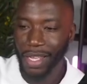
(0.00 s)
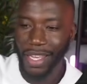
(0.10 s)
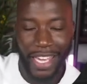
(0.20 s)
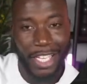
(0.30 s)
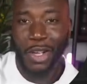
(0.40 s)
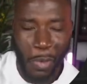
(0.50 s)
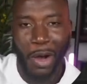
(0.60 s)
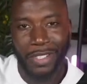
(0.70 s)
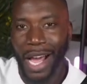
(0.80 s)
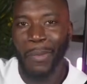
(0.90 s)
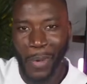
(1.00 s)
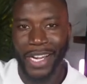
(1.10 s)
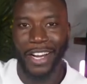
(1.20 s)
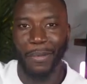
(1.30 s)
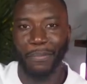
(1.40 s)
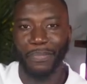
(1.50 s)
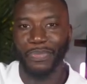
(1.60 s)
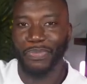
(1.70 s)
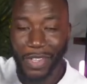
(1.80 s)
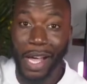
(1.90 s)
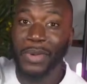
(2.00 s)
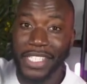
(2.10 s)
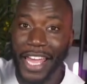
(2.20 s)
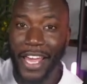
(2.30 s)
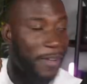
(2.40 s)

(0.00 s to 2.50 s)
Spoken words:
He is a World Cup winner. I was there.